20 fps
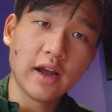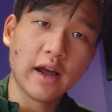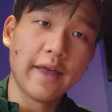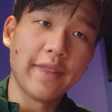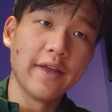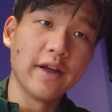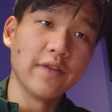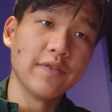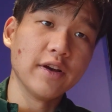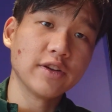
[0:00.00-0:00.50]

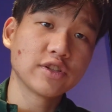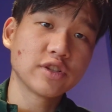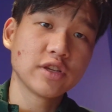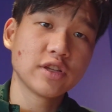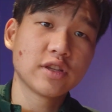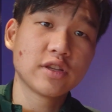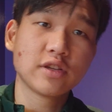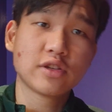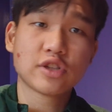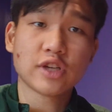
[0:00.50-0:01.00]
and then
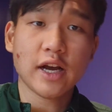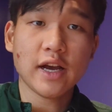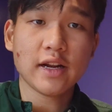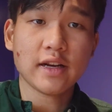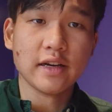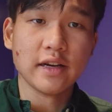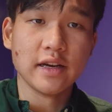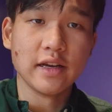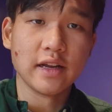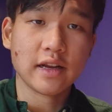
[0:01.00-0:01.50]
eventually to
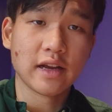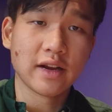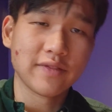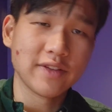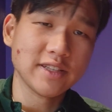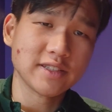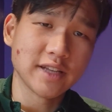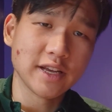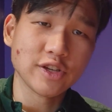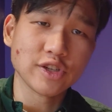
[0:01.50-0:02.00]
China and kind
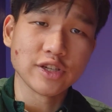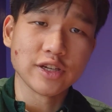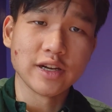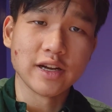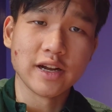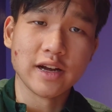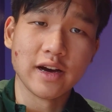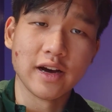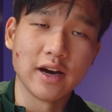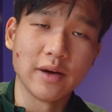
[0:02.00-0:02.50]
of East
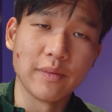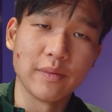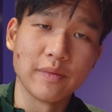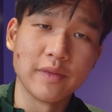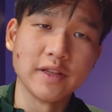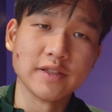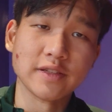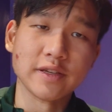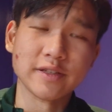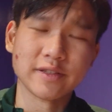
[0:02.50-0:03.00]
Asia
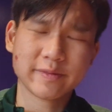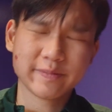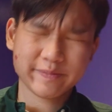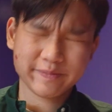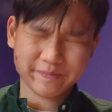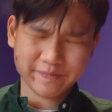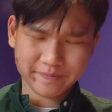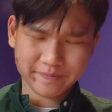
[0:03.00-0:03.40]
these days.